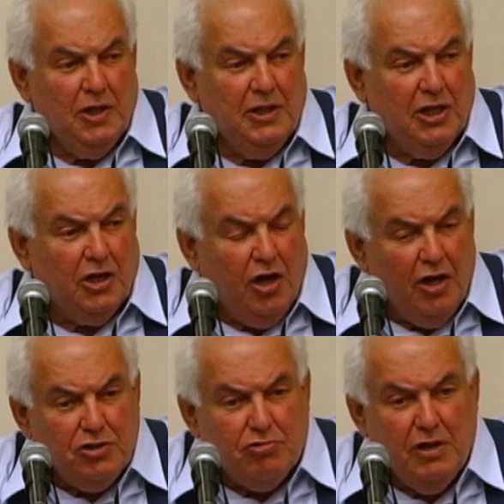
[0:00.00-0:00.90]
The
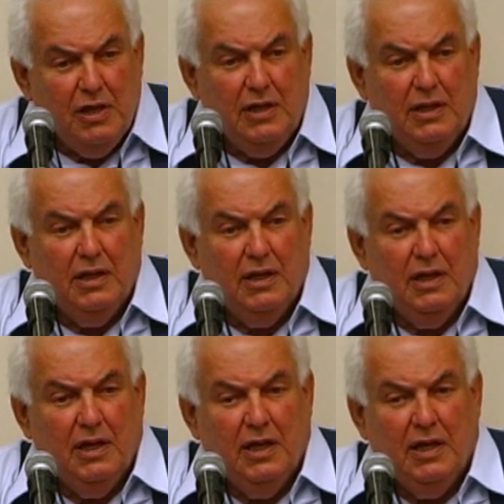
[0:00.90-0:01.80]
country
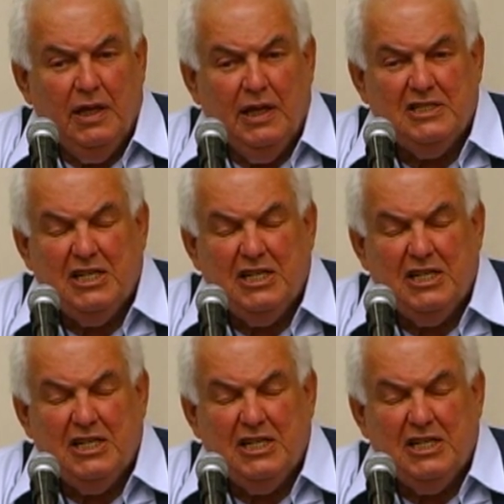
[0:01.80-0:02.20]
is